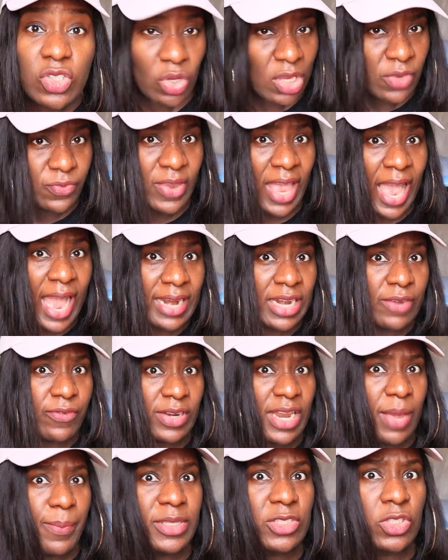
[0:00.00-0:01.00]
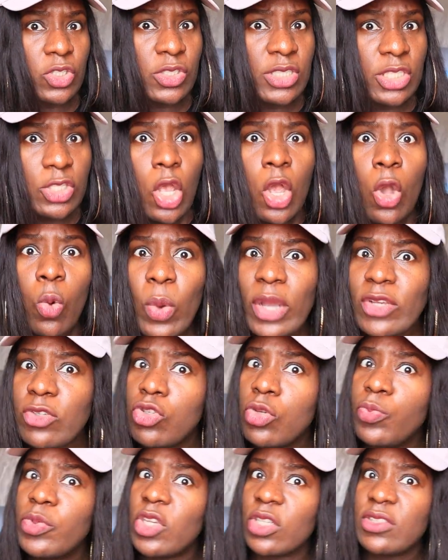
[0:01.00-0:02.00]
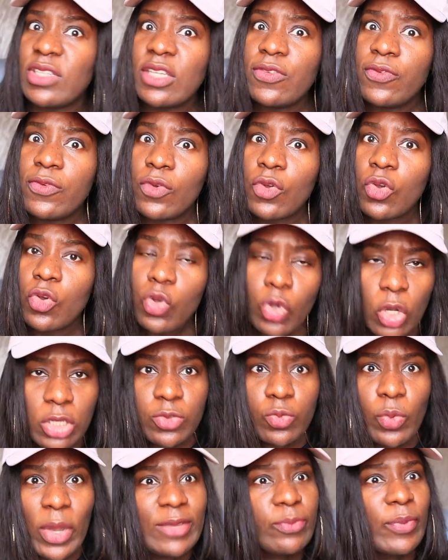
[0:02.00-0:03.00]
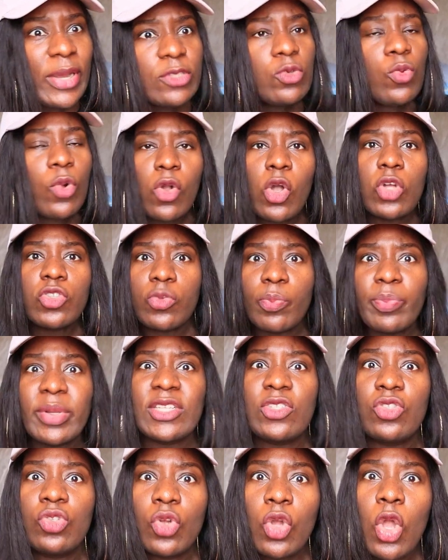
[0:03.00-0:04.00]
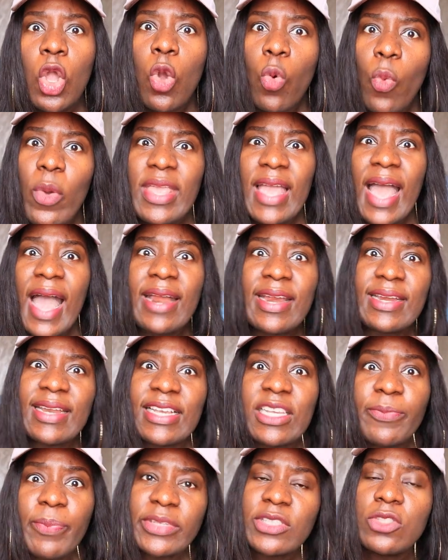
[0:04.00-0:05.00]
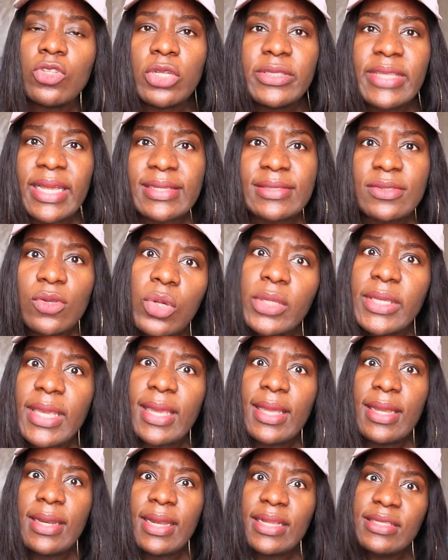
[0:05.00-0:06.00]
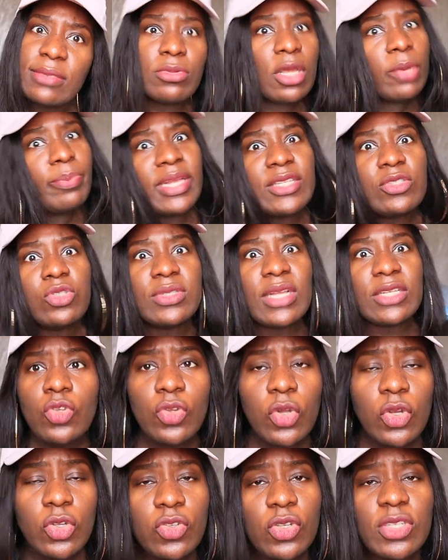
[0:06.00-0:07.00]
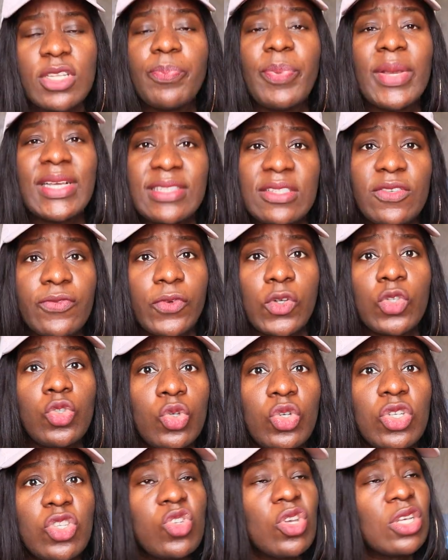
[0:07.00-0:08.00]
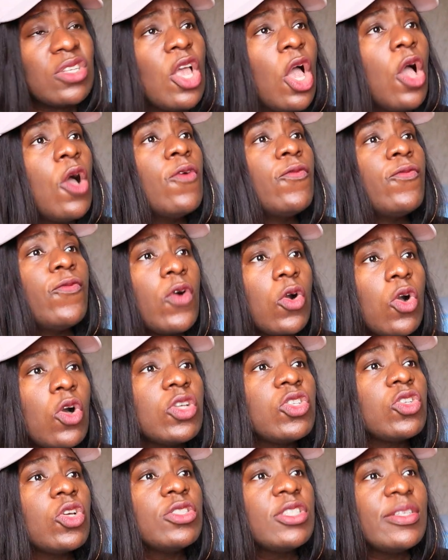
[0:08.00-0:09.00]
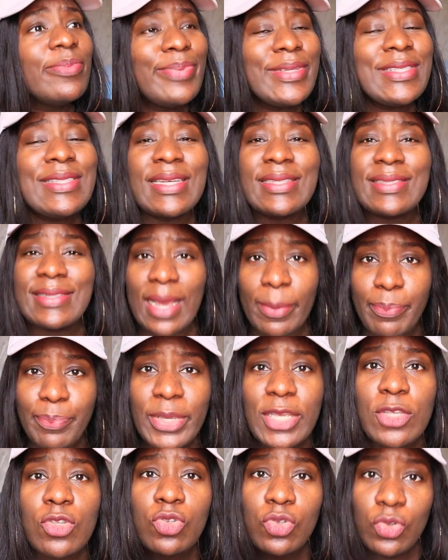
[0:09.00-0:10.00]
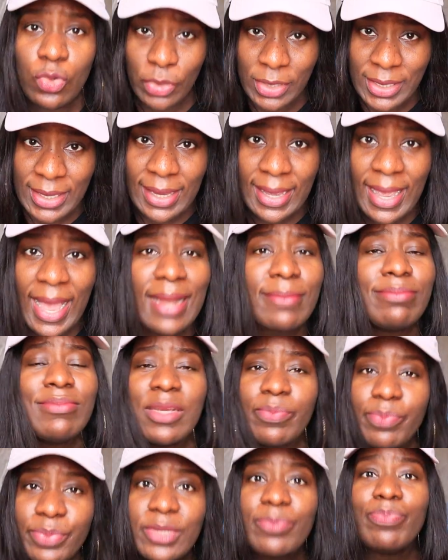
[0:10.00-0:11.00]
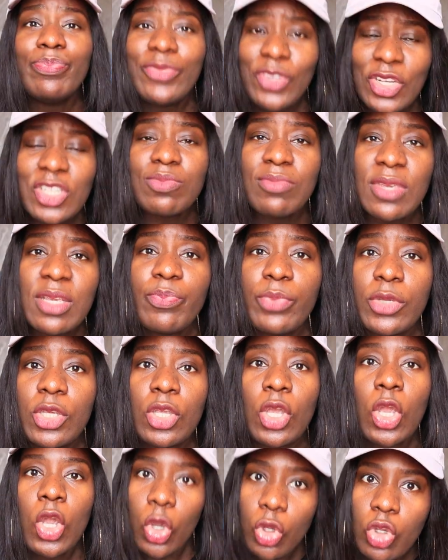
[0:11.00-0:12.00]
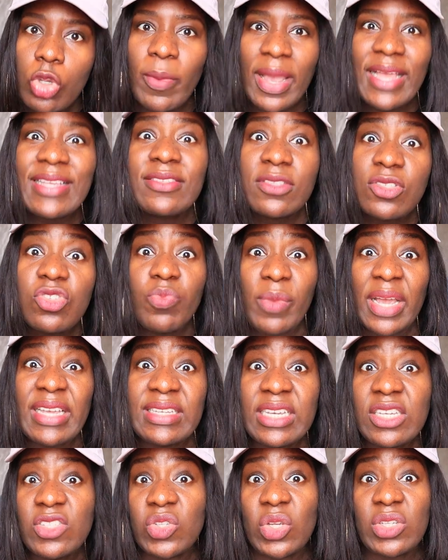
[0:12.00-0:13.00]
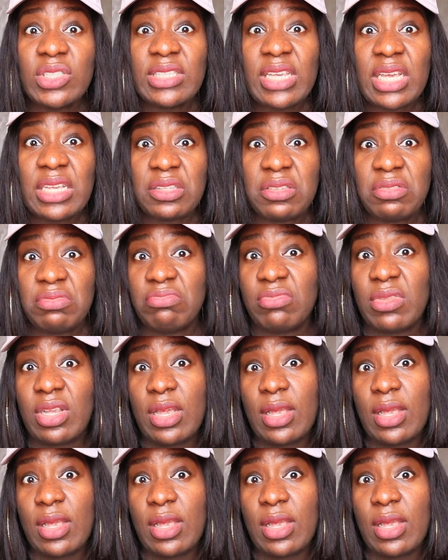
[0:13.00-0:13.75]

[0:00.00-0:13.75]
So if you are angry for another person's success, why should you be successful? God, why do you want God to bless you when you are angry that he's blessing others? Okay, let him not bless you. You know, so the best thing for you is just focus on the business that pays you, okay? And maybe, just maybe, you might gain success.